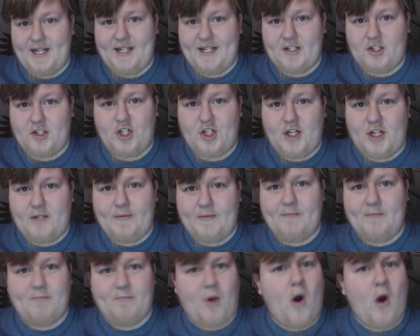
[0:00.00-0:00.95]
Ladies and
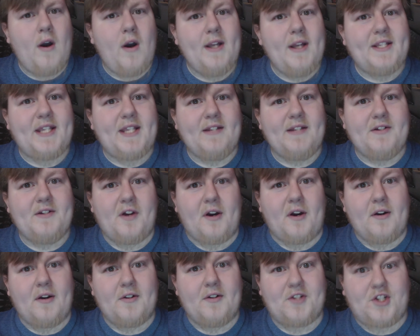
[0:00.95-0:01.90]
gentlemen, boys and
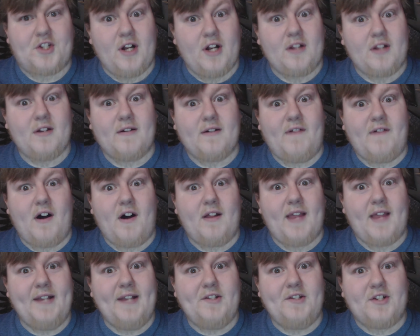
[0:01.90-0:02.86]
girls, children of
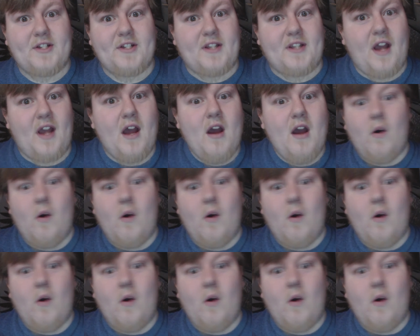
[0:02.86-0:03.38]
all ages,